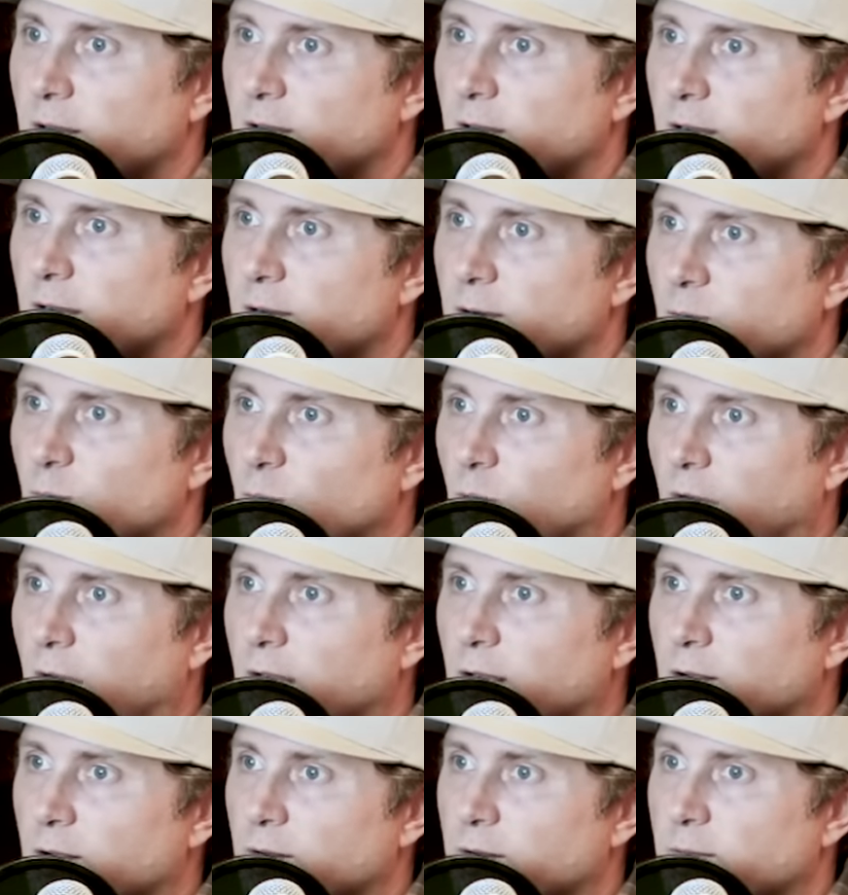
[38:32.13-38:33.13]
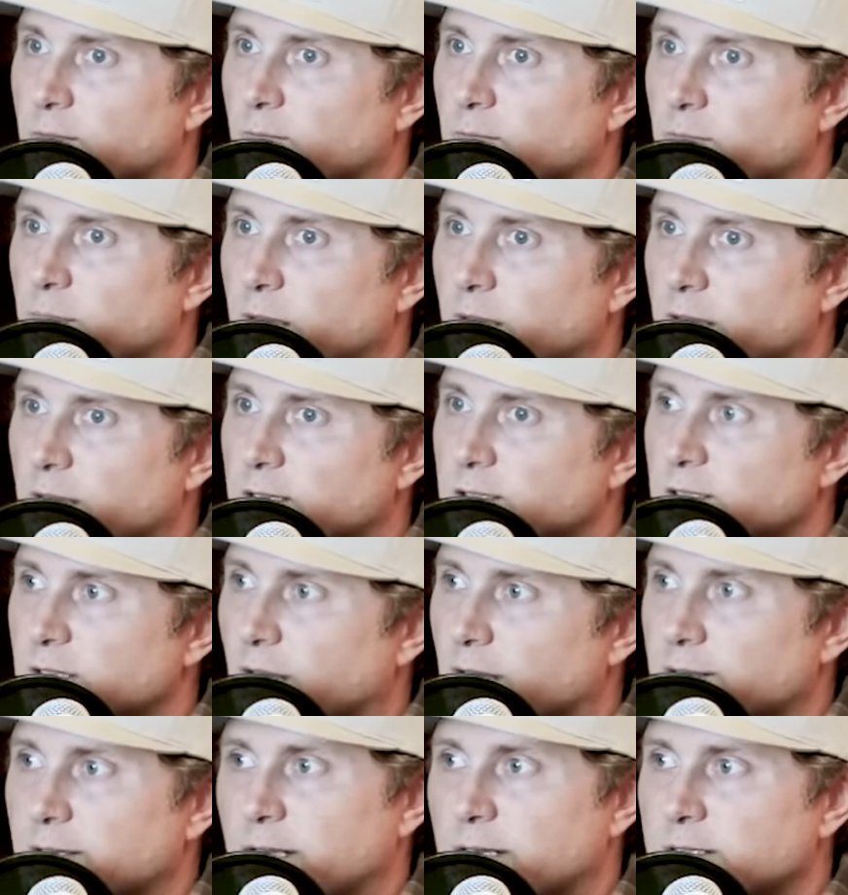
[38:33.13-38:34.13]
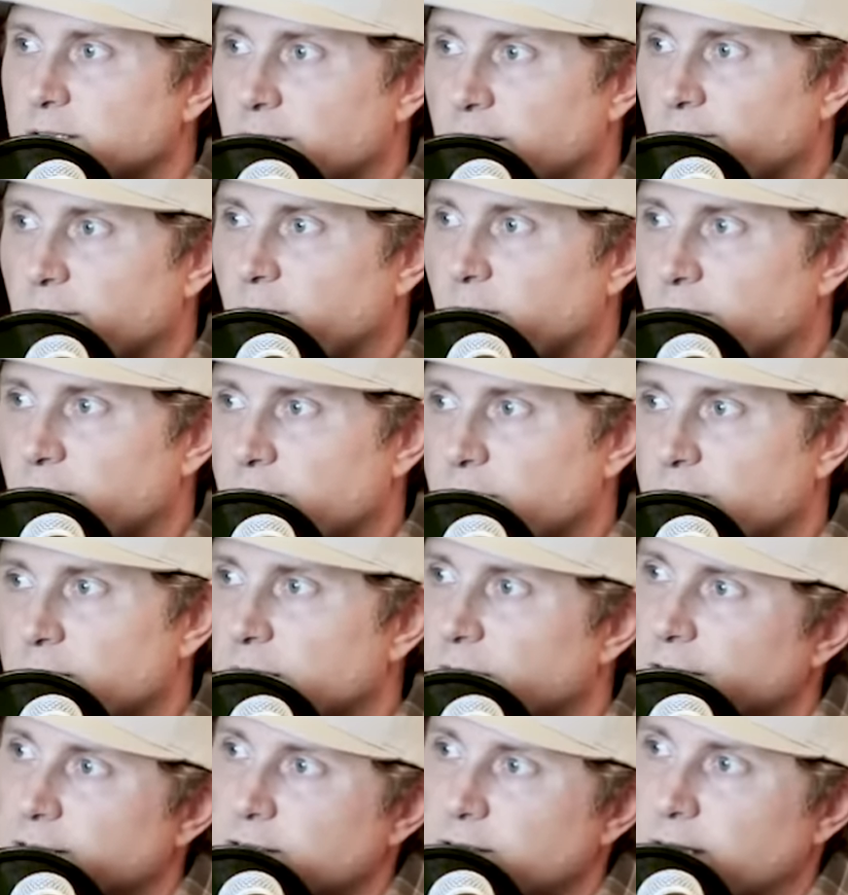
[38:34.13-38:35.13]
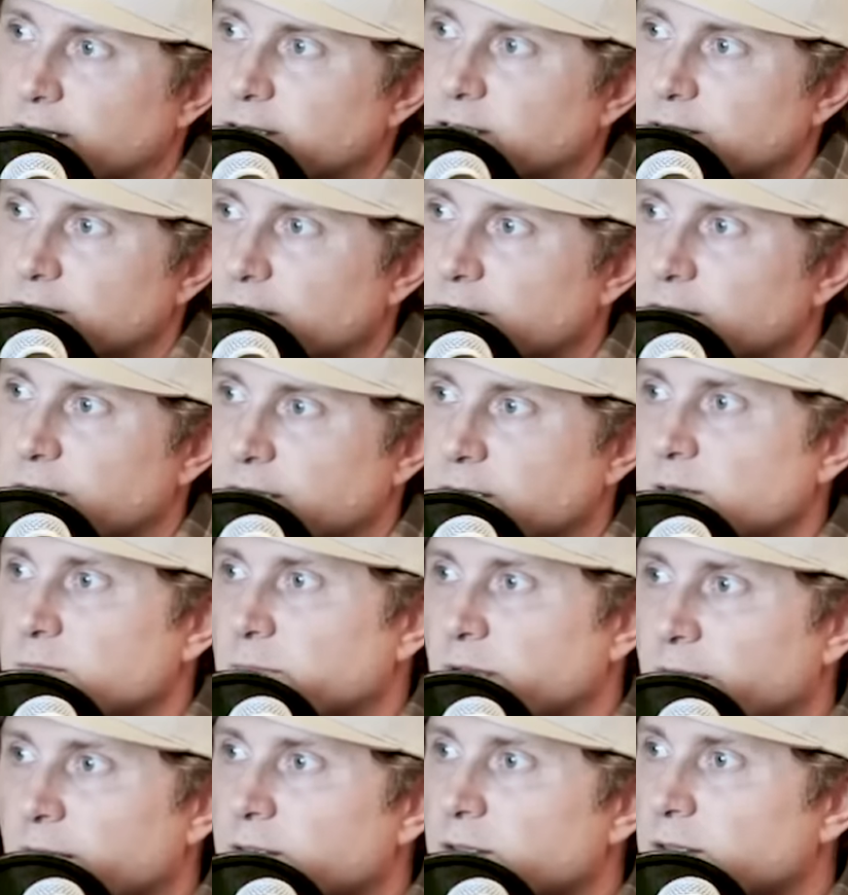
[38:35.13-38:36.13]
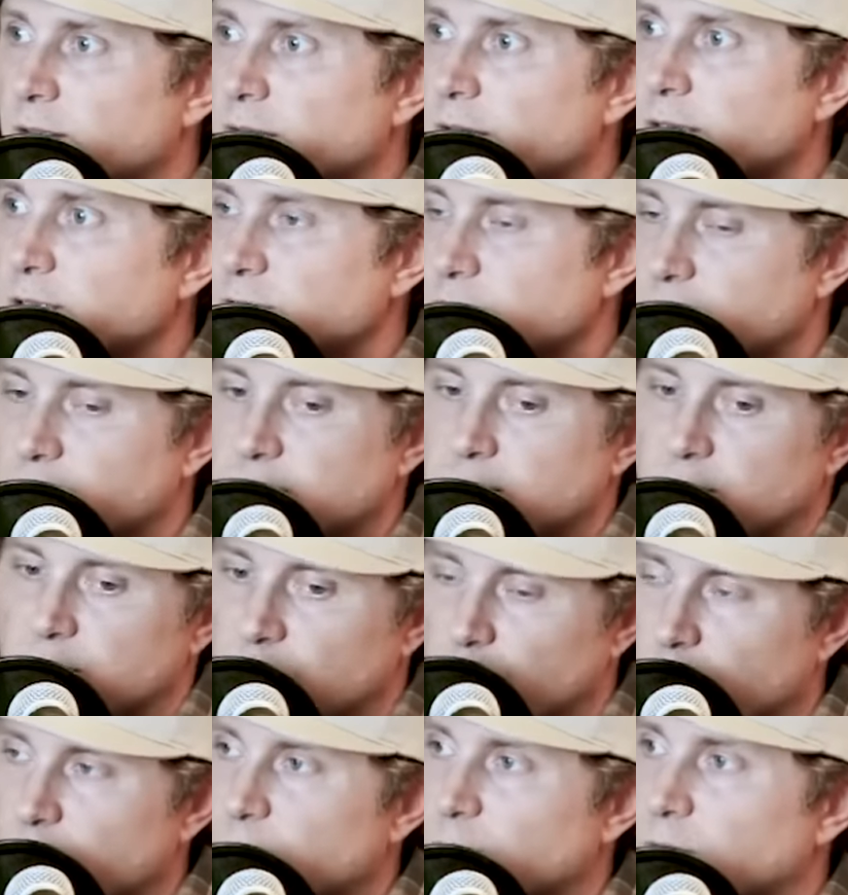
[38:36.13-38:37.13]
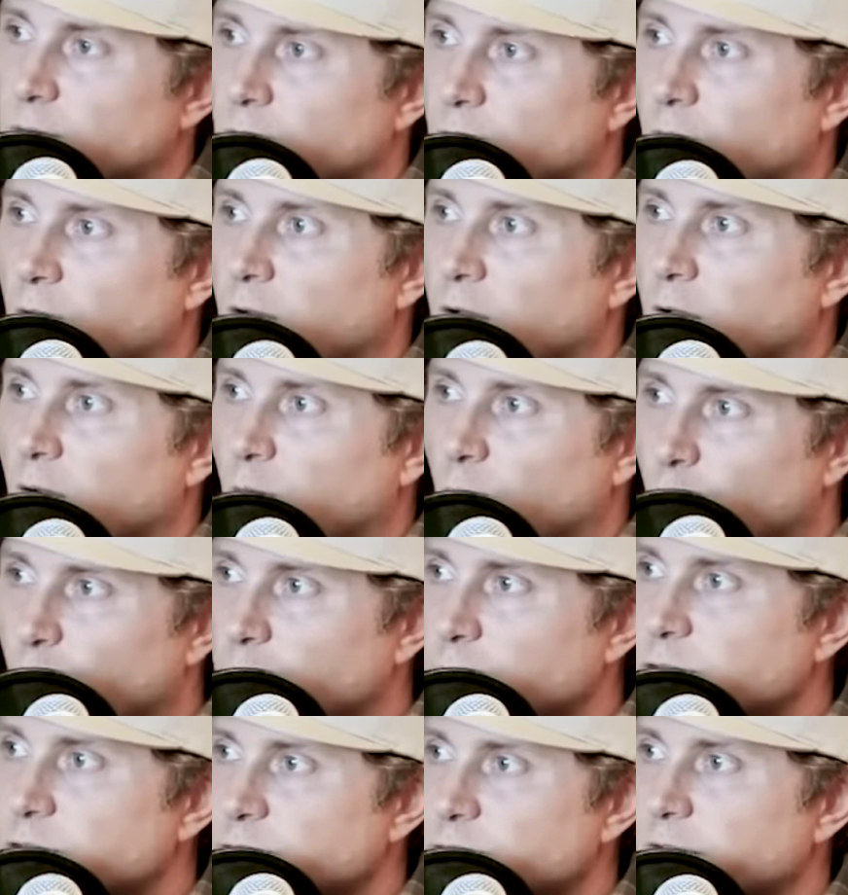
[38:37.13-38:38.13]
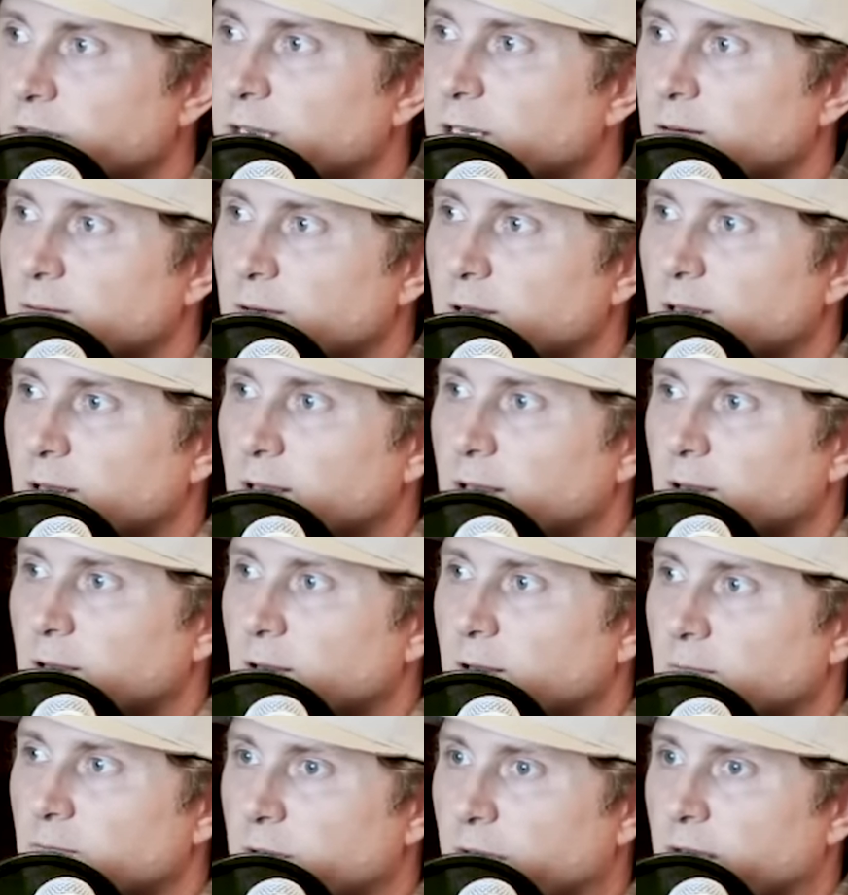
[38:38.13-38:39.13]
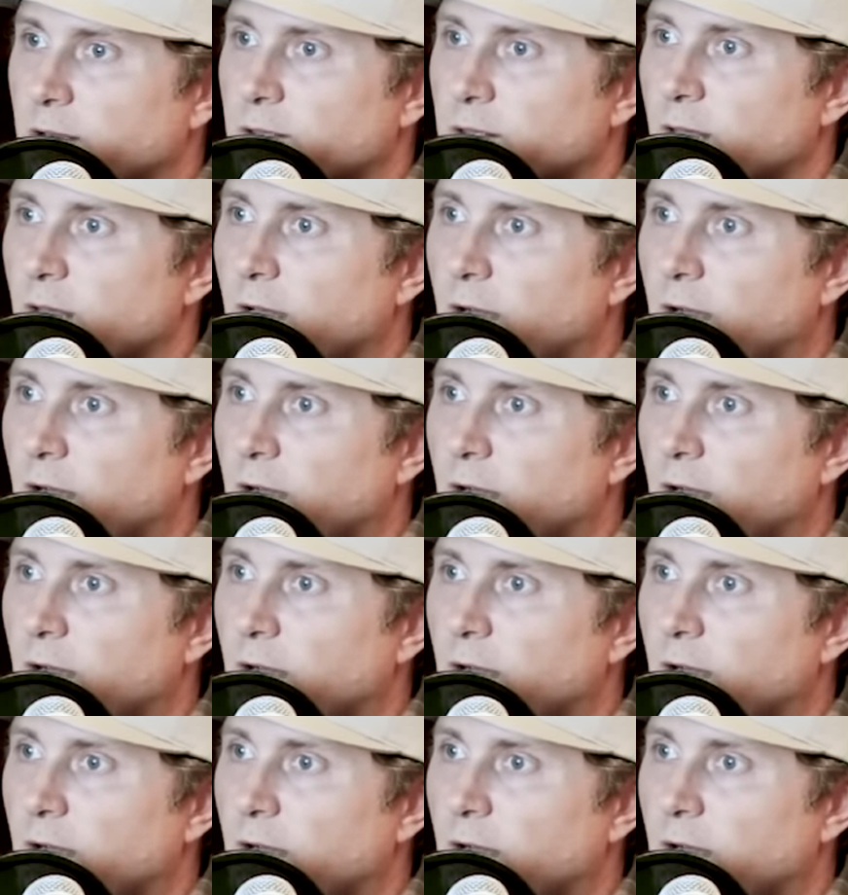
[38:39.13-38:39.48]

uh, wild pigs not tasting very good that's that's a that's a myth. Total that's that's a total horseshit yeah myth.